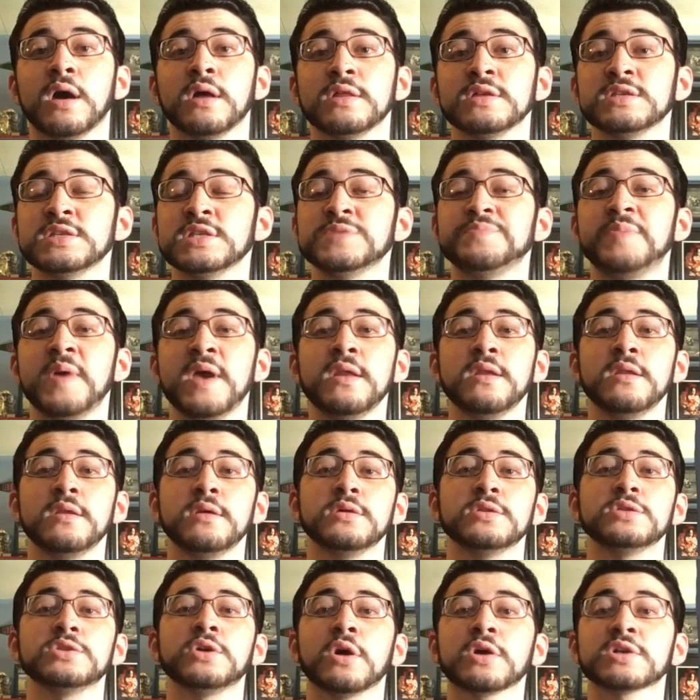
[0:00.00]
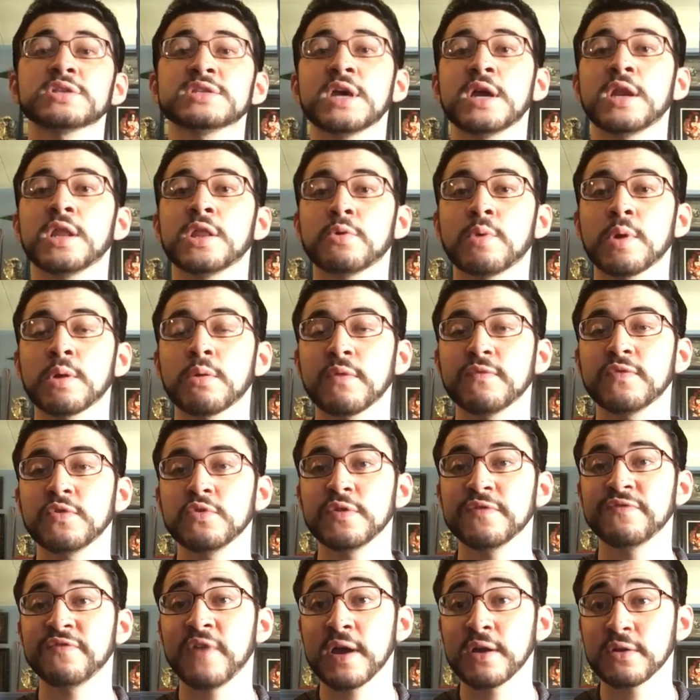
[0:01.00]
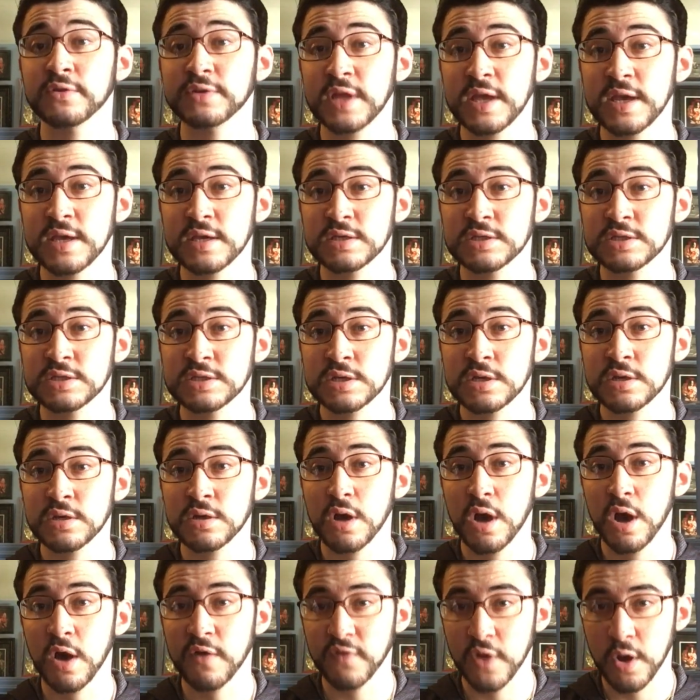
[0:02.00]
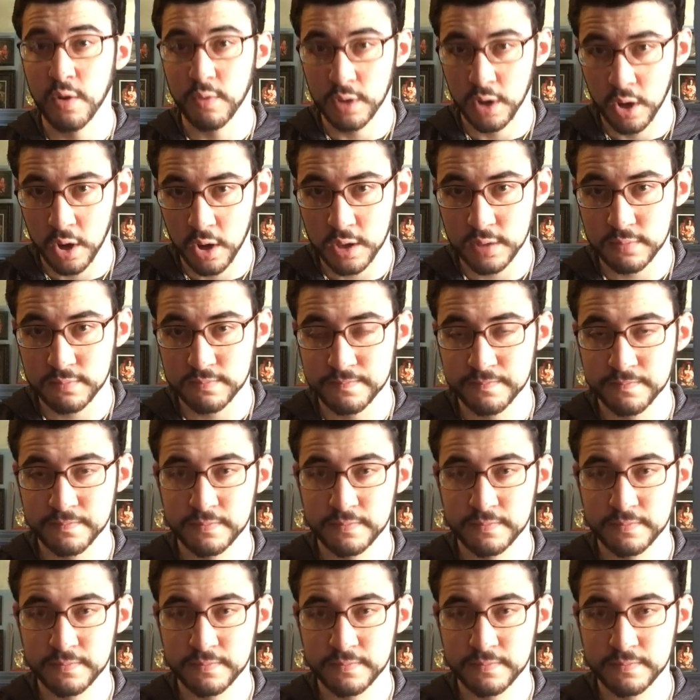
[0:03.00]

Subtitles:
this has been Dark Side of the Ring Review, the final days of Owen Hart.